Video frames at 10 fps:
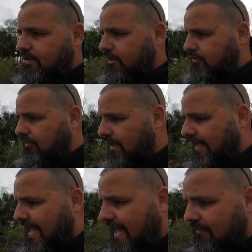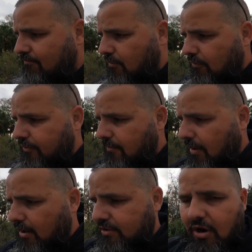So you really can move the
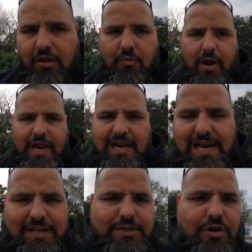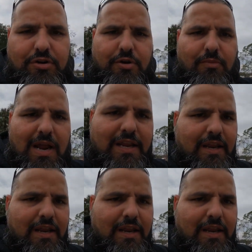bars all the way. I kind of show you right